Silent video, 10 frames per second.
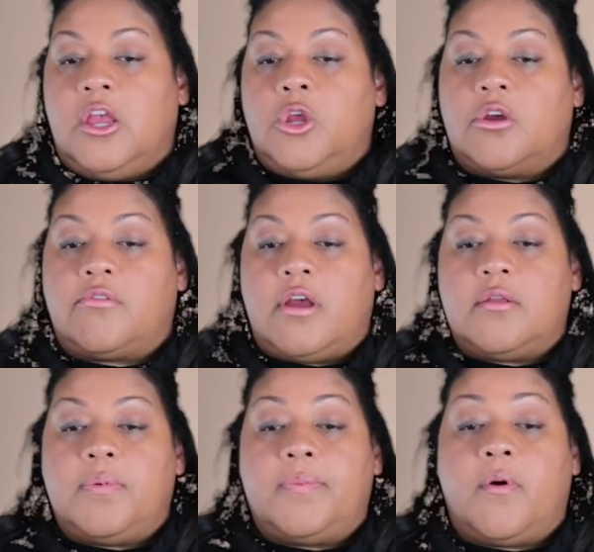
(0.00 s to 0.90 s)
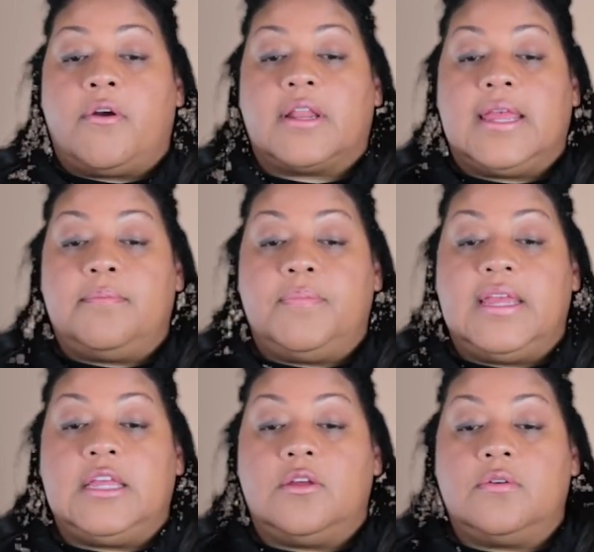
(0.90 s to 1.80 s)
Your credit report can be
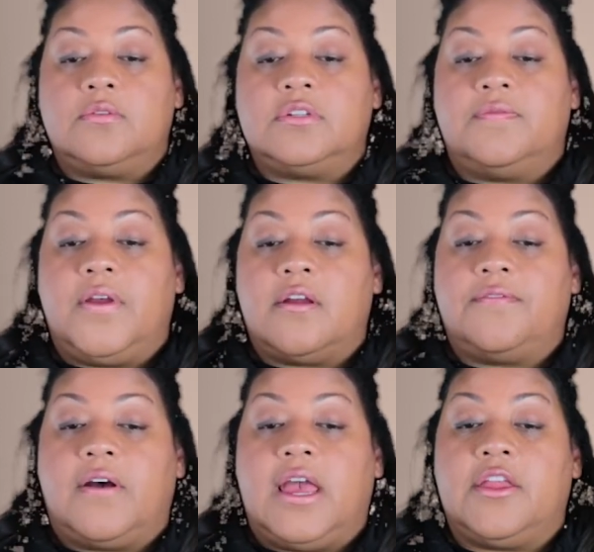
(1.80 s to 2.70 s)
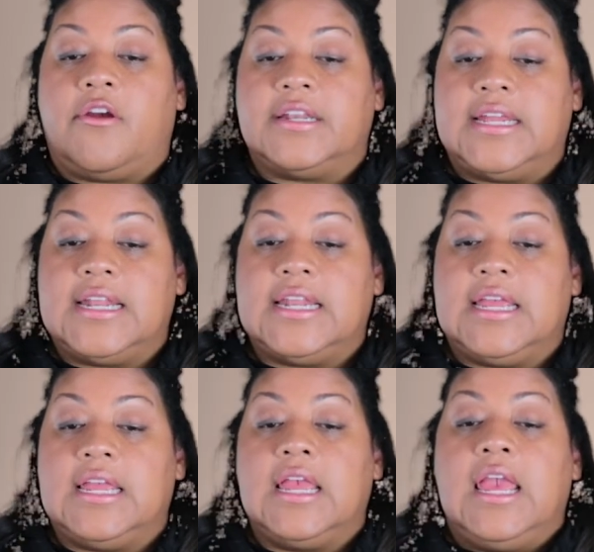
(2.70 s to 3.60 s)
used to verify your
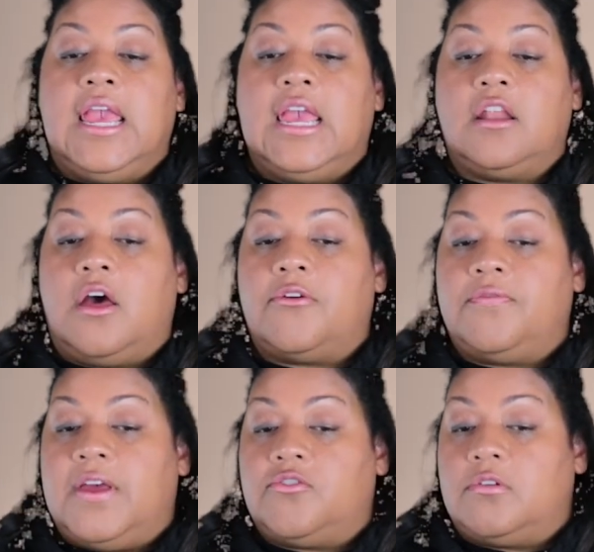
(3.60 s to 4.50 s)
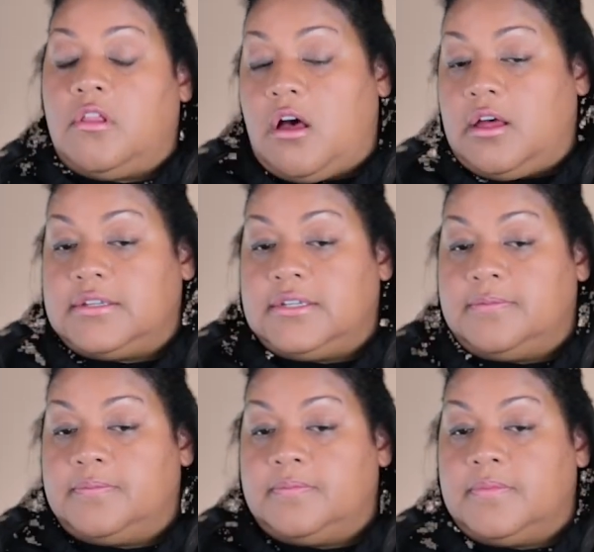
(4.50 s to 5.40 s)
identity and other federal laws.
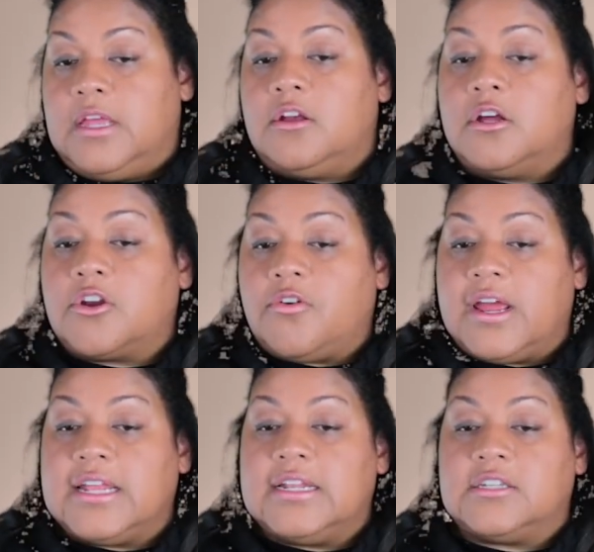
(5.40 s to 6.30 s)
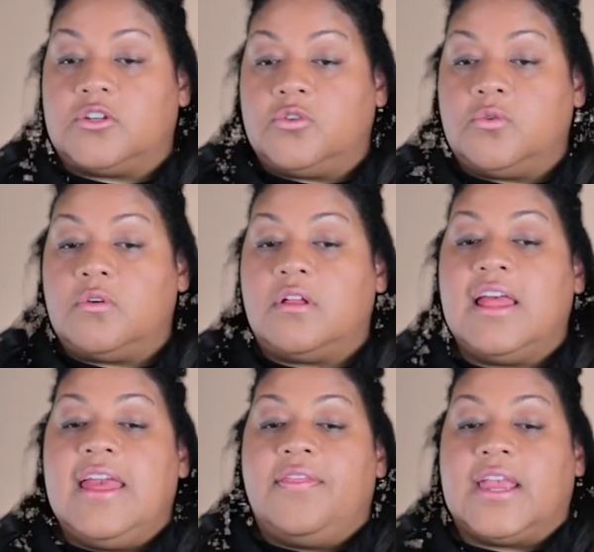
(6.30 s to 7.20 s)
Good credit is a tool
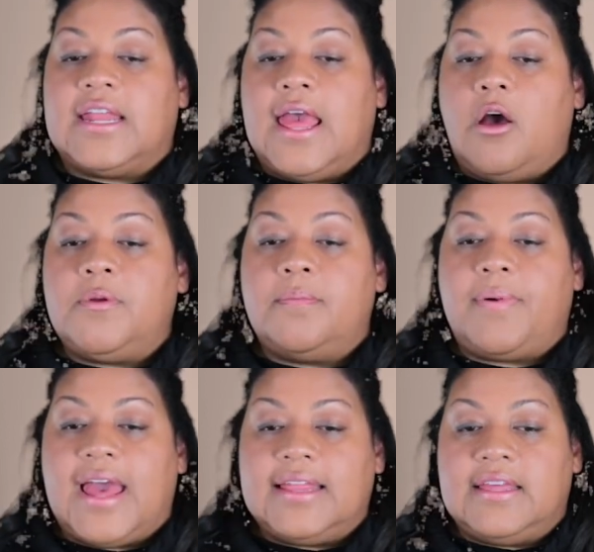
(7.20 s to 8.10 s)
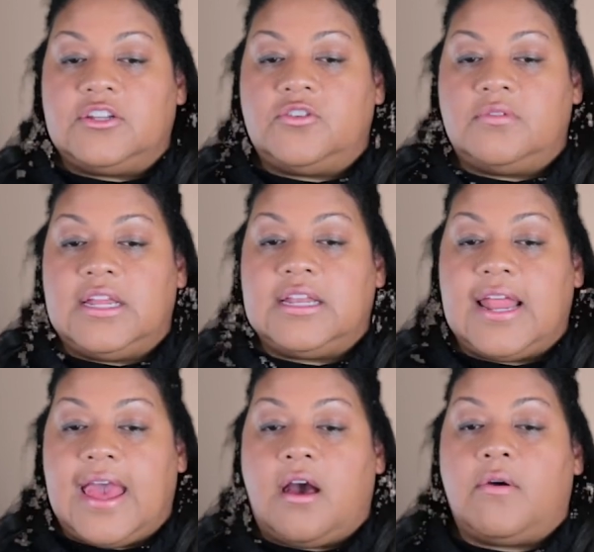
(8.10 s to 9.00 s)
that can help you buy things you need
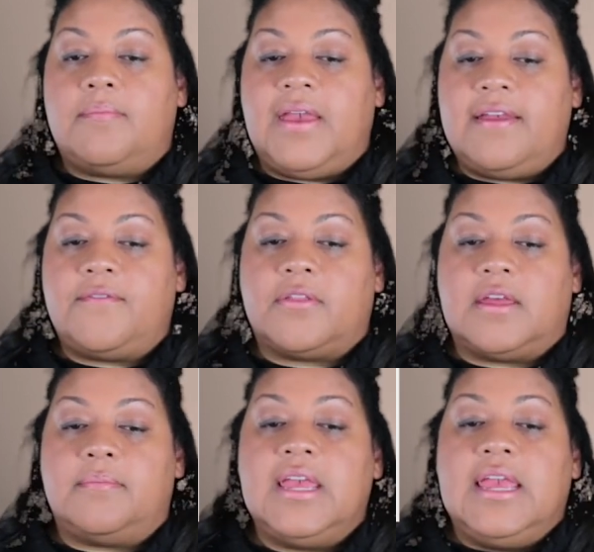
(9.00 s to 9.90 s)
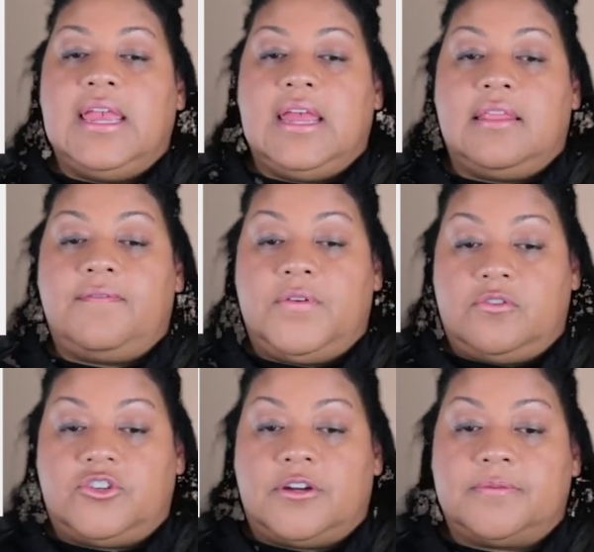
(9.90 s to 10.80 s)
now and pay for them in the
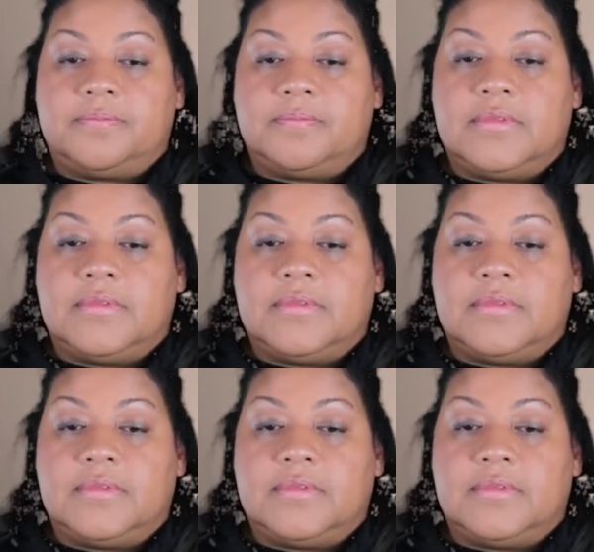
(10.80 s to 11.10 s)
future.